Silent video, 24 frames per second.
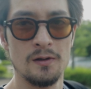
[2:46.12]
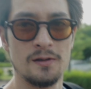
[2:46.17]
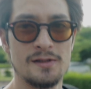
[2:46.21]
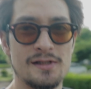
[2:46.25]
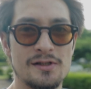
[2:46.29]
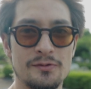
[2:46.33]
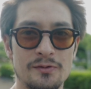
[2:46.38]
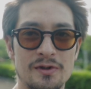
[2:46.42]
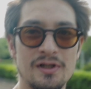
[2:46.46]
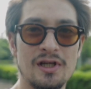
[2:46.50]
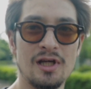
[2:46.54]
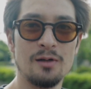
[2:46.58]
So
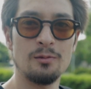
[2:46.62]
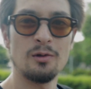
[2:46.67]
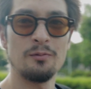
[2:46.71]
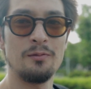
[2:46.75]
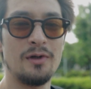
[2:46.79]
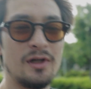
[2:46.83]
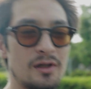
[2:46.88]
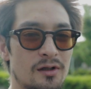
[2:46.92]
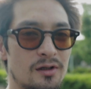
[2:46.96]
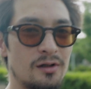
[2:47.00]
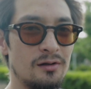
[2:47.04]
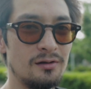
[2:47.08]
we came a
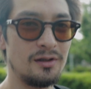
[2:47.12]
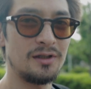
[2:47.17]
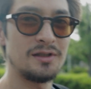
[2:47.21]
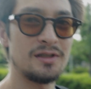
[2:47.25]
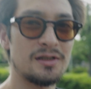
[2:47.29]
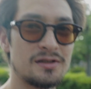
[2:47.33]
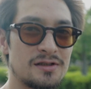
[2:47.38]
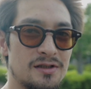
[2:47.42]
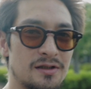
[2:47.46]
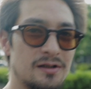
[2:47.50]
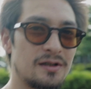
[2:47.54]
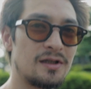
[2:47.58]
bit early
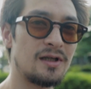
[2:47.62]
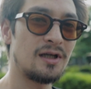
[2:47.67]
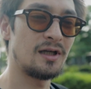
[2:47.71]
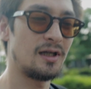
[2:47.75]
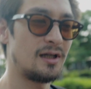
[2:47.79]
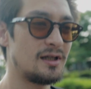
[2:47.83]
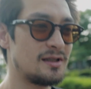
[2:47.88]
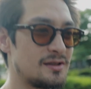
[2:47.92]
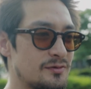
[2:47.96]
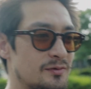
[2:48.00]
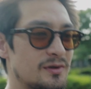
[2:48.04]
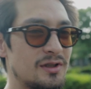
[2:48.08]
just in
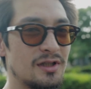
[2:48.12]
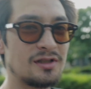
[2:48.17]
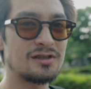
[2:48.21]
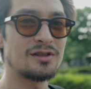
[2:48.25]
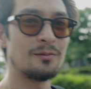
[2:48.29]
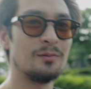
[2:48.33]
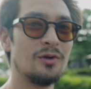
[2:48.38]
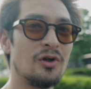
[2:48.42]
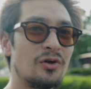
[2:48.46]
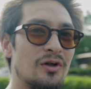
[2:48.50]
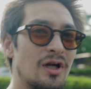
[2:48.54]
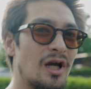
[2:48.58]
case. We did
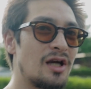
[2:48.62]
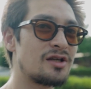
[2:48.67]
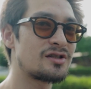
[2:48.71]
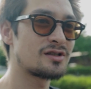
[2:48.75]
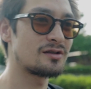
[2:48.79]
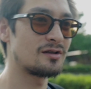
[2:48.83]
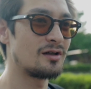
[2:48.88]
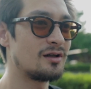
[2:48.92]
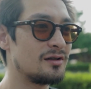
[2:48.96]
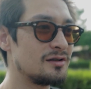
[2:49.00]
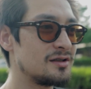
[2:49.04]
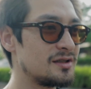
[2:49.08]
some location
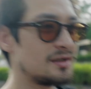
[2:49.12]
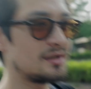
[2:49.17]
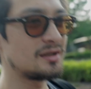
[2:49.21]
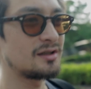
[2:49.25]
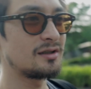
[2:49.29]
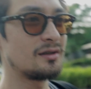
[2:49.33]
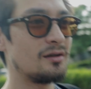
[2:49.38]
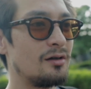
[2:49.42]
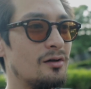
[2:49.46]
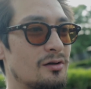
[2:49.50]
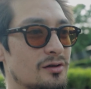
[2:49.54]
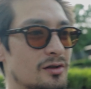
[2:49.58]
hunting,
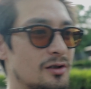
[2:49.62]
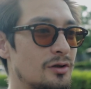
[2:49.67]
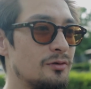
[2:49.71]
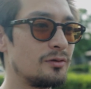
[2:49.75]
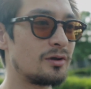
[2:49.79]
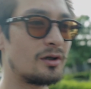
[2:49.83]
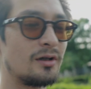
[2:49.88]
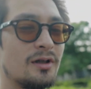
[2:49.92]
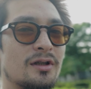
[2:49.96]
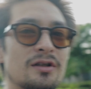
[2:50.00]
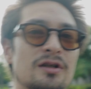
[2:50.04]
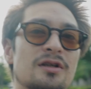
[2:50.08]
although we
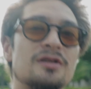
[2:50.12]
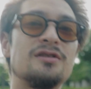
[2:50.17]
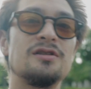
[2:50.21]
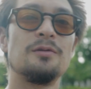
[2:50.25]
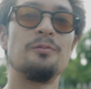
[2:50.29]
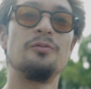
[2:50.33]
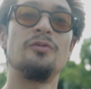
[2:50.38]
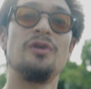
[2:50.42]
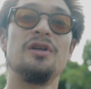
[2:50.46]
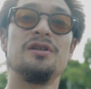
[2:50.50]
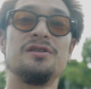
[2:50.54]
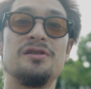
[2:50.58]
already did some
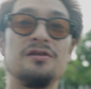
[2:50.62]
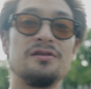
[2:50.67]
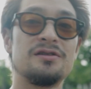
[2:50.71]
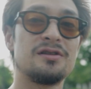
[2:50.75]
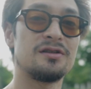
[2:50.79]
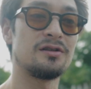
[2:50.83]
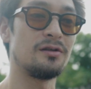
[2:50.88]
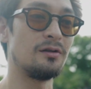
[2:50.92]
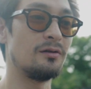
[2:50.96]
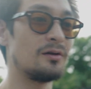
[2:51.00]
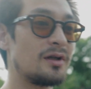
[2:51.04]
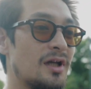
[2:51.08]
research on
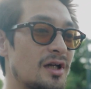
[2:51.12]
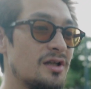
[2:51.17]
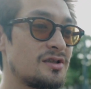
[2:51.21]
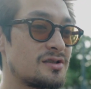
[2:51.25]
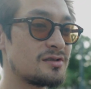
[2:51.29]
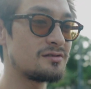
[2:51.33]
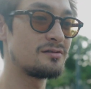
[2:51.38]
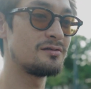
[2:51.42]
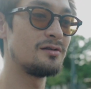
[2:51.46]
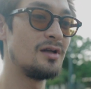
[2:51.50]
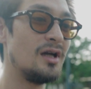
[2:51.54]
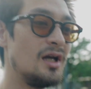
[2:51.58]
the
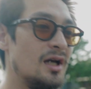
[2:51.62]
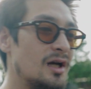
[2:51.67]
location.